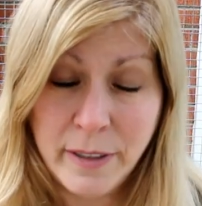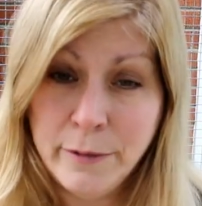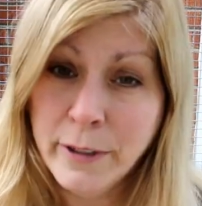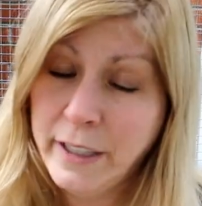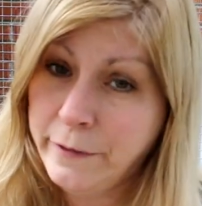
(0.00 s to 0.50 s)

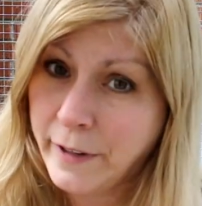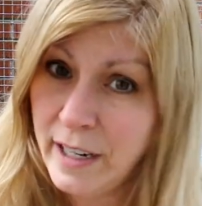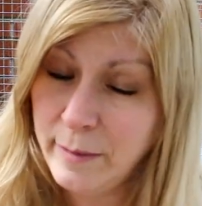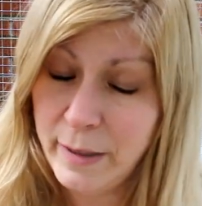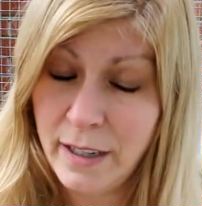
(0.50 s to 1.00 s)
It really
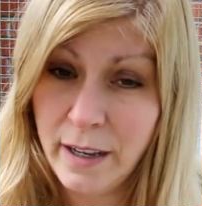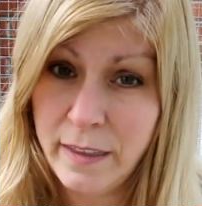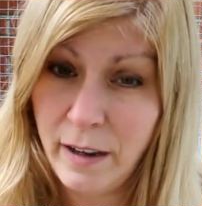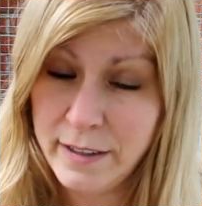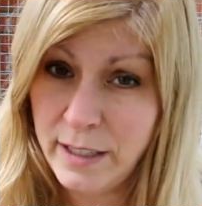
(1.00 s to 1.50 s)
frightened me. I
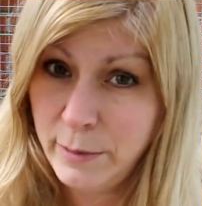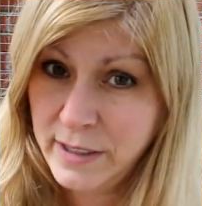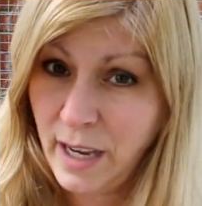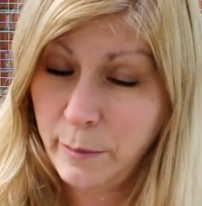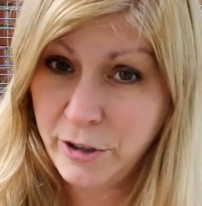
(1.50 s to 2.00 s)
thought he
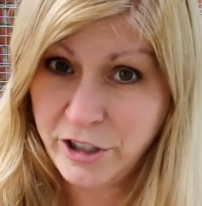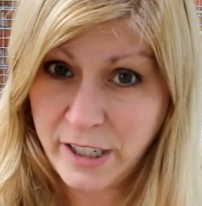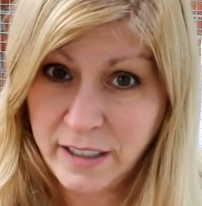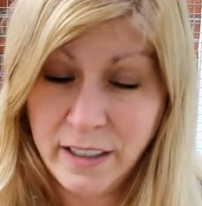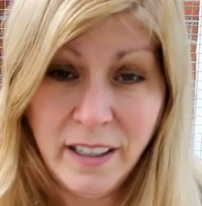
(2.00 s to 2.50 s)
was
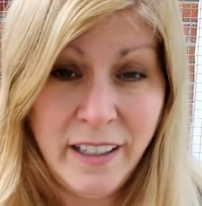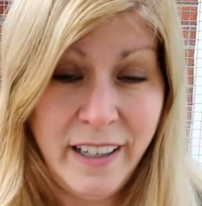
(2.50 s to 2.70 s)
hemorrhaging.